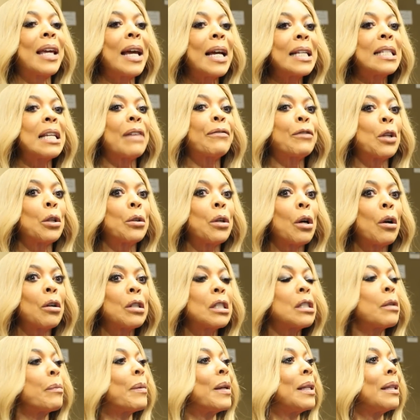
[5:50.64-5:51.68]
kids have to
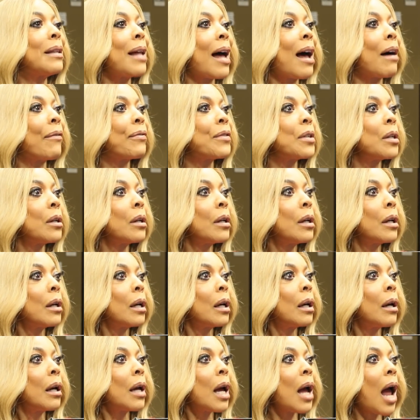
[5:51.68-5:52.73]
learn to be left.
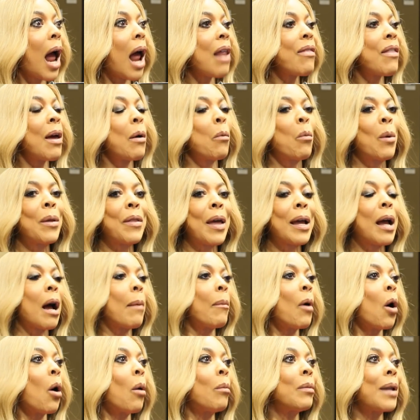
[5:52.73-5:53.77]
And that when they
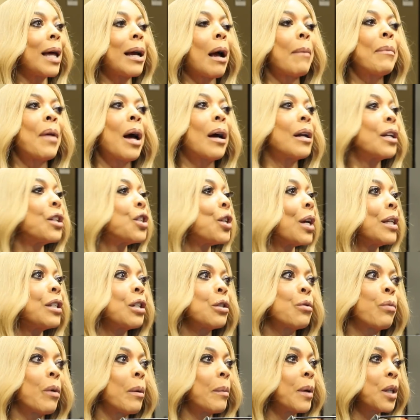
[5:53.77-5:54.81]
come home, like, I'm not going to
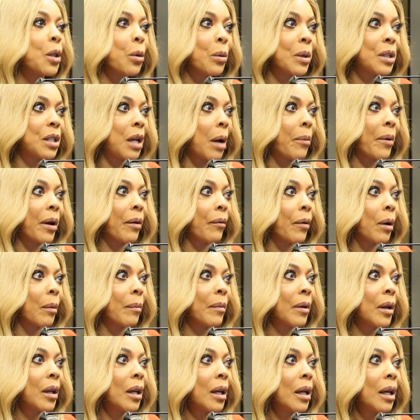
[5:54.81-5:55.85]
change his room into a sewing
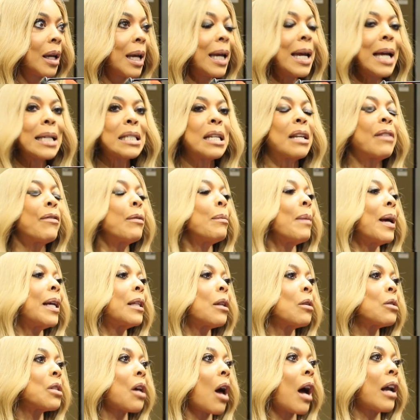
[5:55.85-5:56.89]
room. Mm-hmm. He hasn't even
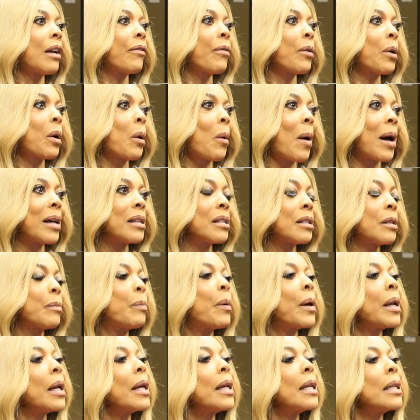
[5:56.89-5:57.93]
made those kind of requests.
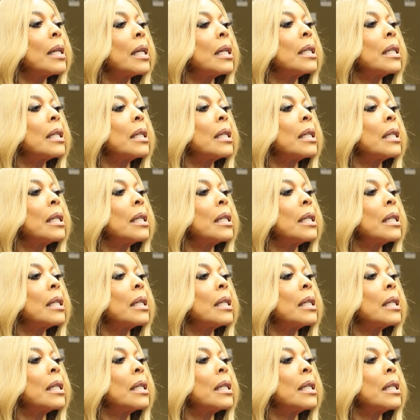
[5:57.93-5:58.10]
But